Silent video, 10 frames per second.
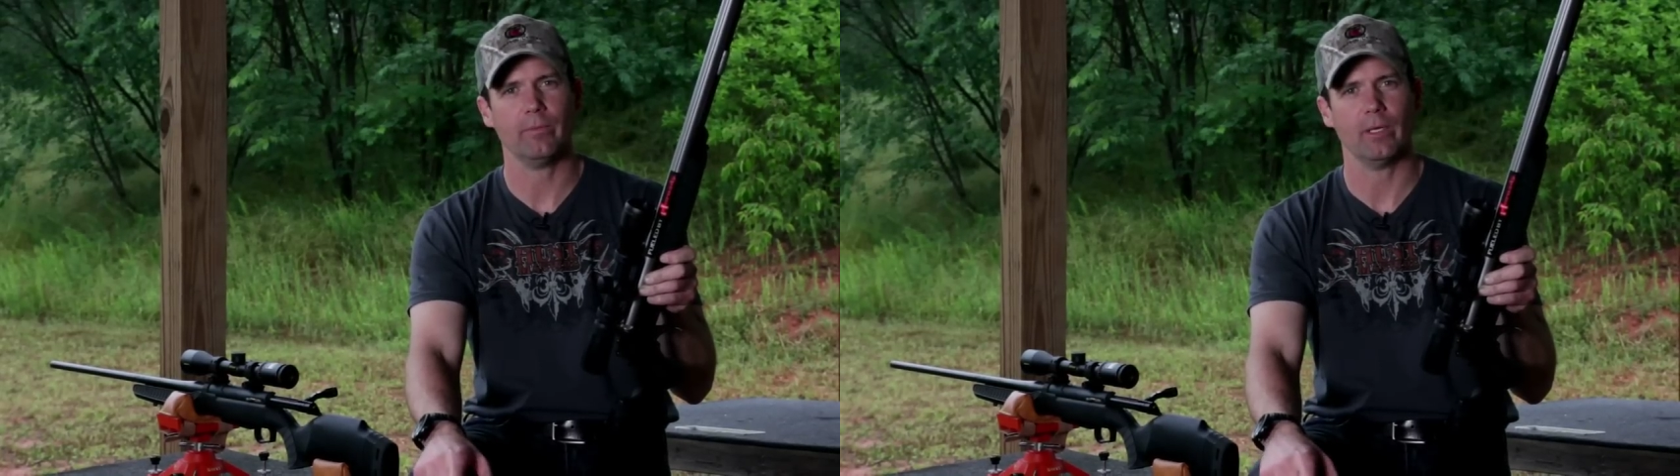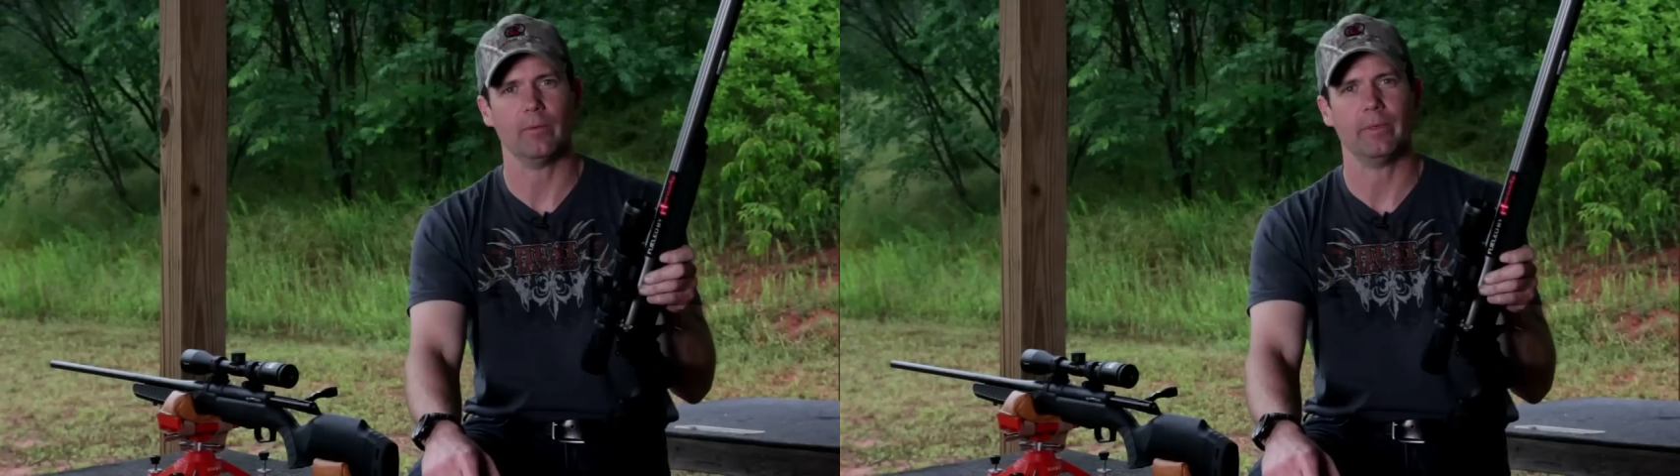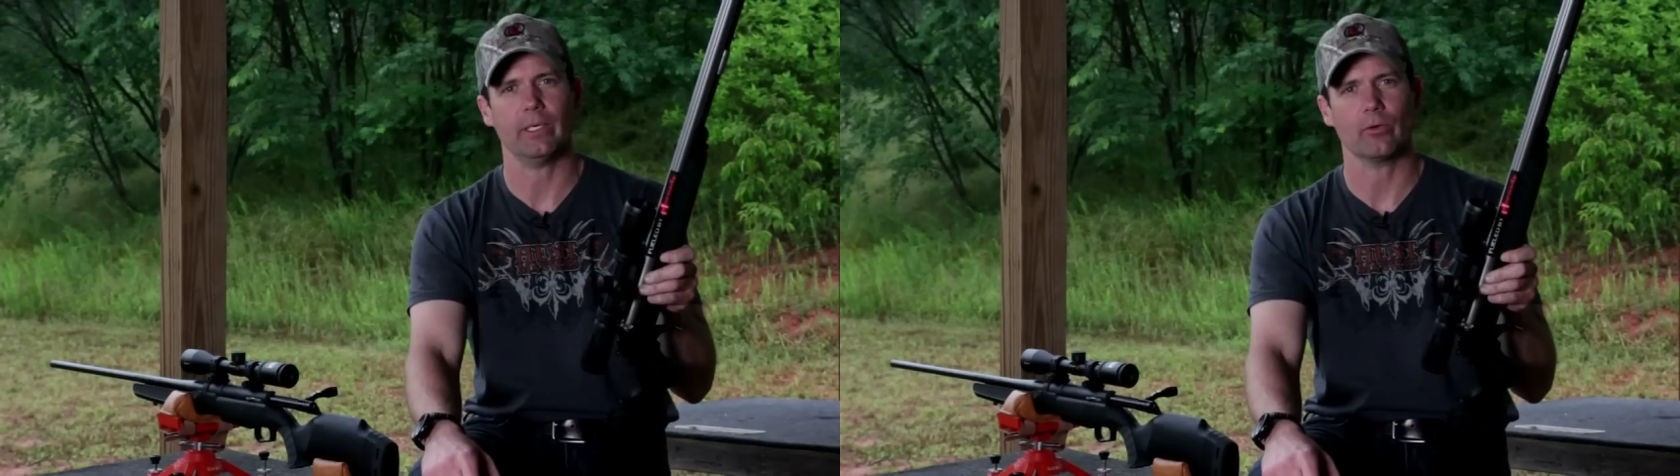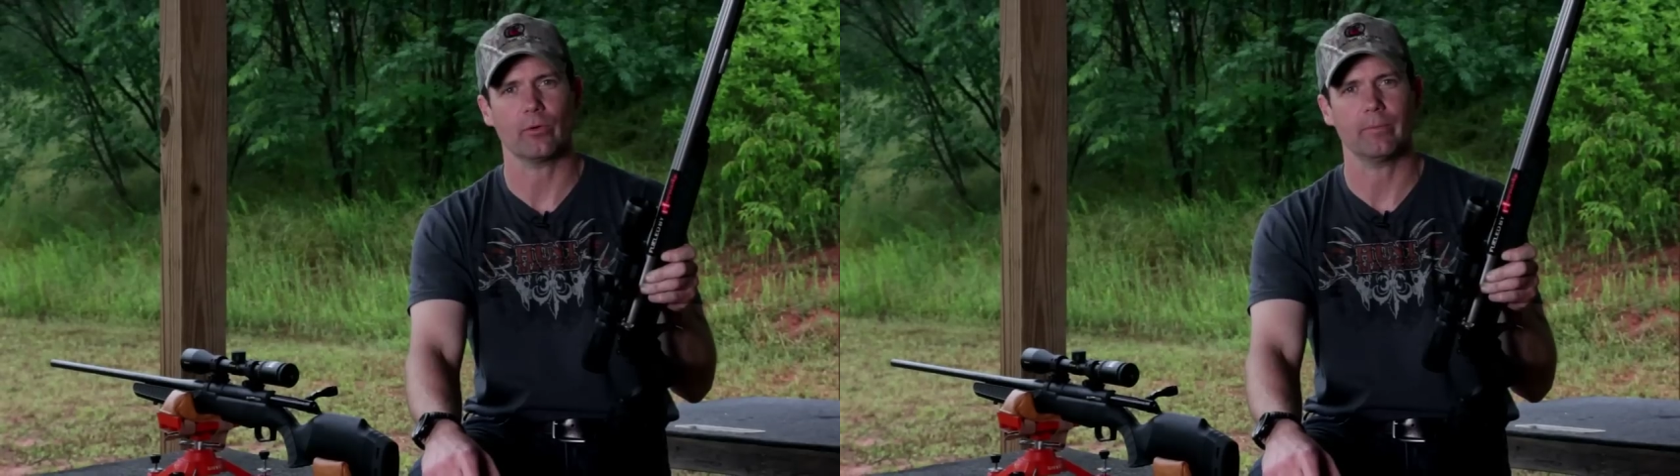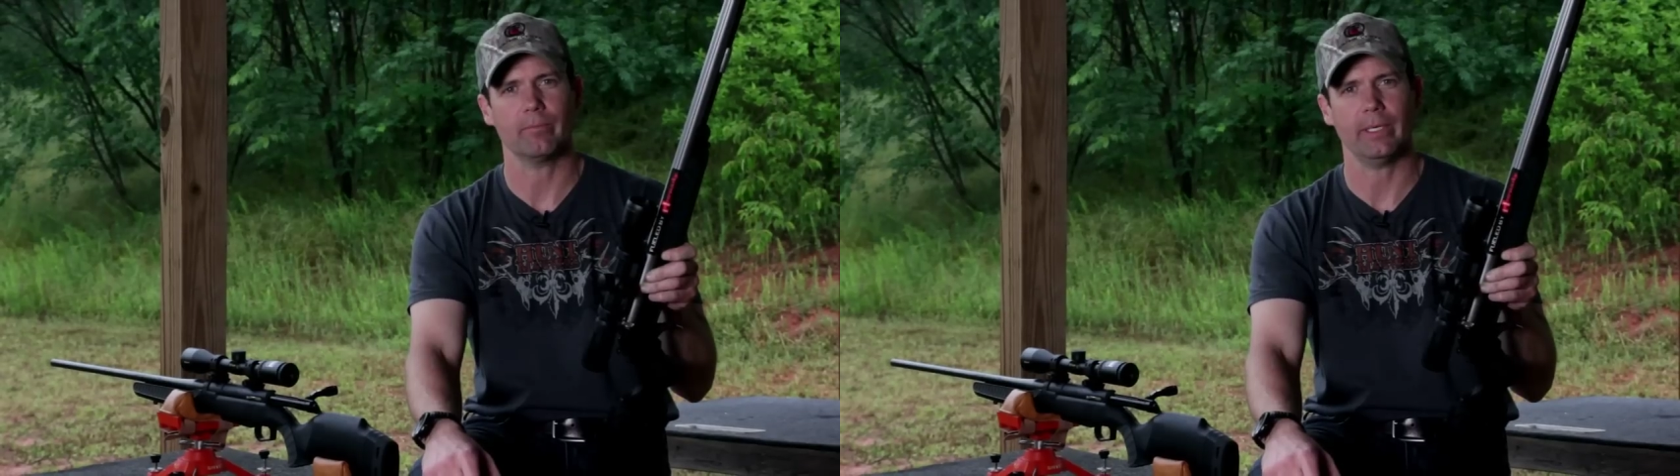
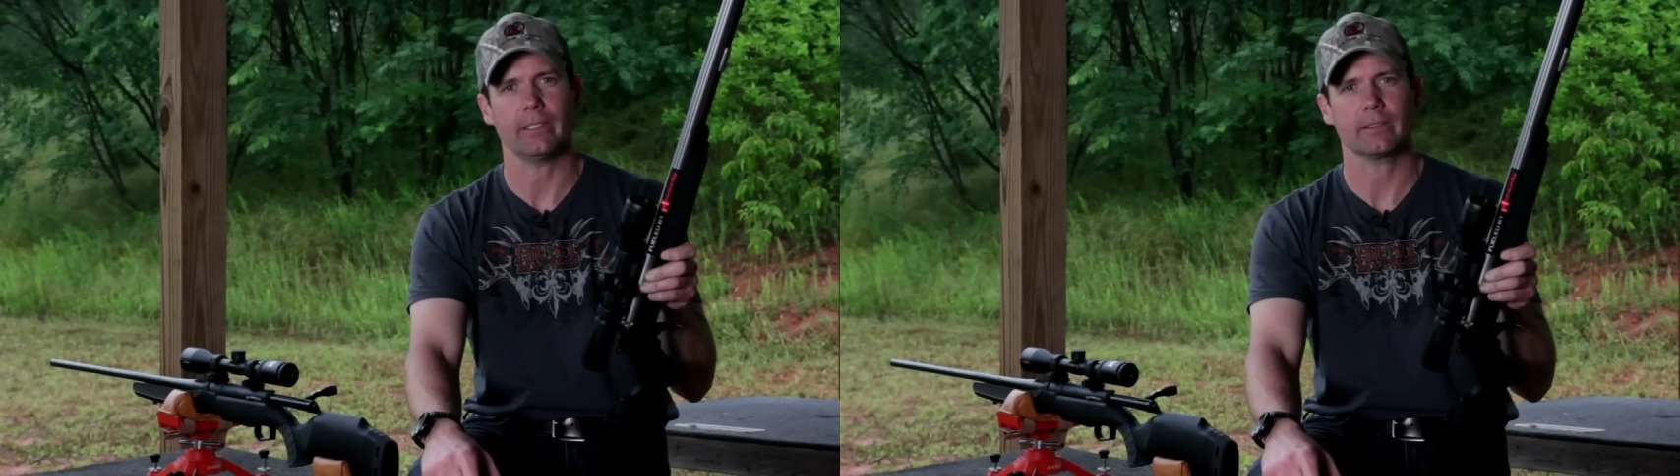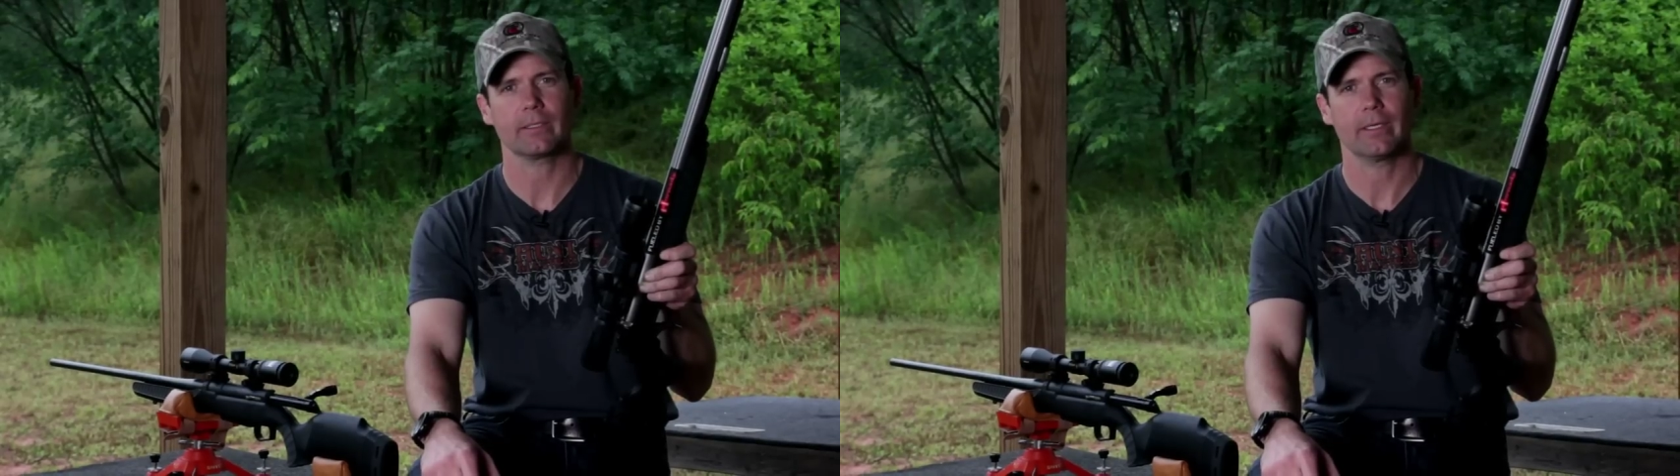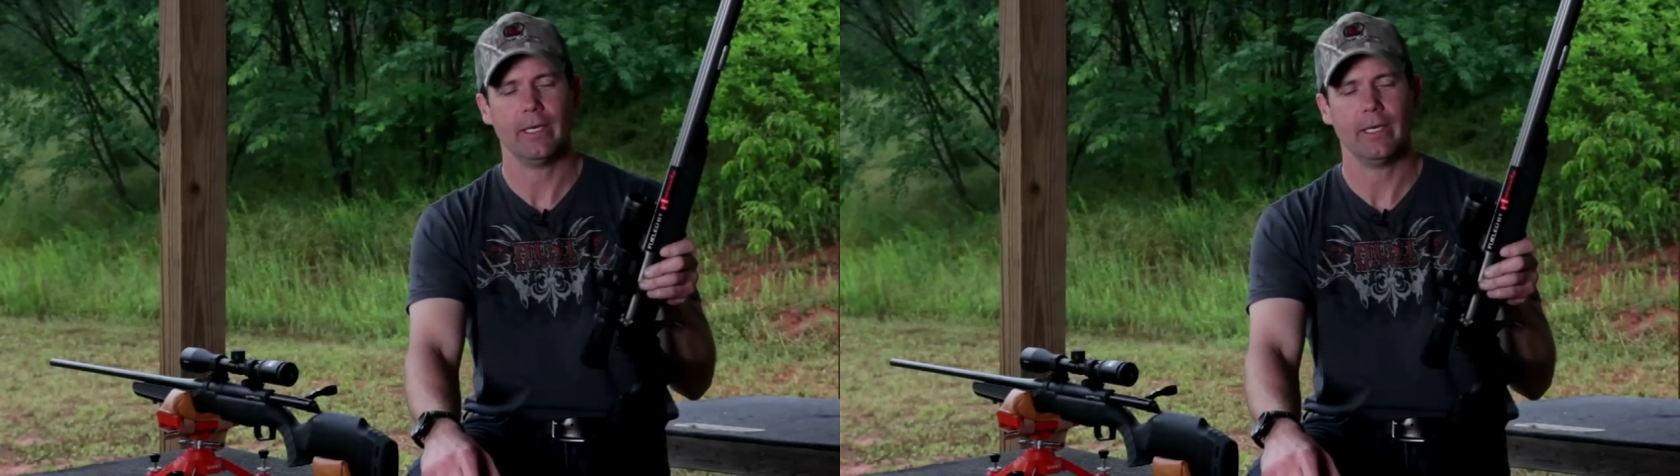millimeter means?